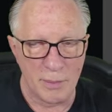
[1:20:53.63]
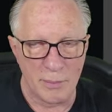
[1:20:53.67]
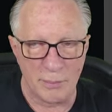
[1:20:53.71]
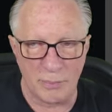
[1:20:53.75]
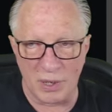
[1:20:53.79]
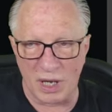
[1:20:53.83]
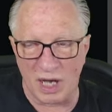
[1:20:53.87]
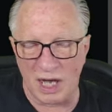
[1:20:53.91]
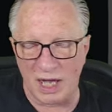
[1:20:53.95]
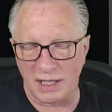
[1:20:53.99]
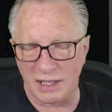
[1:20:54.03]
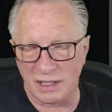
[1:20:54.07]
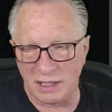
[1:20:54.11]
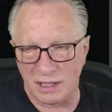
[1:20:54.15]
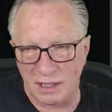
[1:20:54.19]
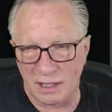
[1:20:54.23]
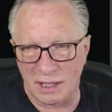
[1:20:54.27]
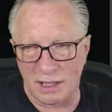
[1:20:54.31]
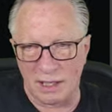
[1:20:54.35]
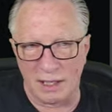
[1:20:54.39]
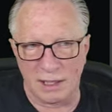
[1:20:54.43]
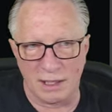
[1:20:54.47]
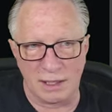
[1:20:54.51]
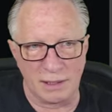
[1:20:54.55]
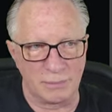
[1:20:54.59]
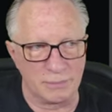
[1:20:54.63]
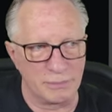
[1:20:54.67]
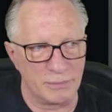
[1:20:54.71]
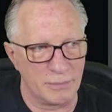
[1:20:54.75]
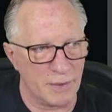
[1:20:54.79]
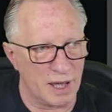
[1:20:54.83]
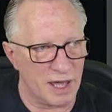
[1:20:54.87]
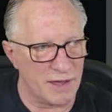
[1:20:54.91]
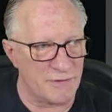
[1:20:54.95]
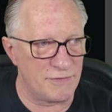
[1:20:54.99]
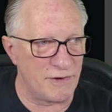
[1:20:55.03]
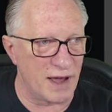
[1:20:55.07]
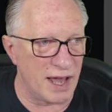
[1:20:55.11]
But
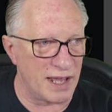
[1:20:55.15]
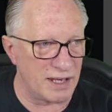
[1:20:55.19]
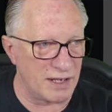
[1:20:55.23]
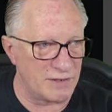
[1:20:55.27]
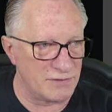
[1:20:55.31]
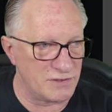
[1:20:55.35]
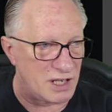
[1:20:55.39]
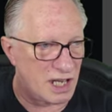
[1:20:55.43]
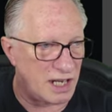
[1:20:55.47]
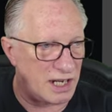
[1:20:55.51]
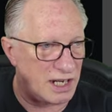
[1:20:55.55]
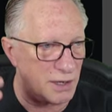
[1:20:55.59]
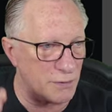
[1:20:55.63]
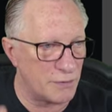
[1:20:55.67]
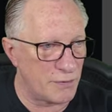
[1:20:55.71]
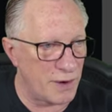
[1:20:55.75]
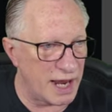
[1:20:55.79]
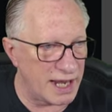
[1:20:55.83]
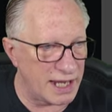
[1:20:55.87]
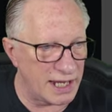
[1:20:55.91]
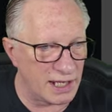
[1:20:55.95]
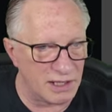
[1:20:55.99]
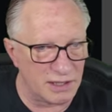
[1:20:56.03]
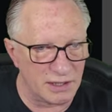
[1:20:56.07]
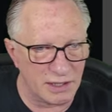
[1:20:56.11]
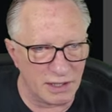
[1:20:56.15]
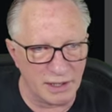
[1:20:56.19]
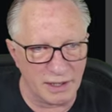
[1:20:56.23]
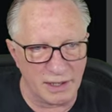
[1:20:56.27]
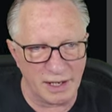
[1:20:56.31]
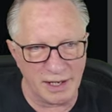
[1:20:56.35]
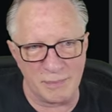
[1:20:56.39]
if I'd have done it regular,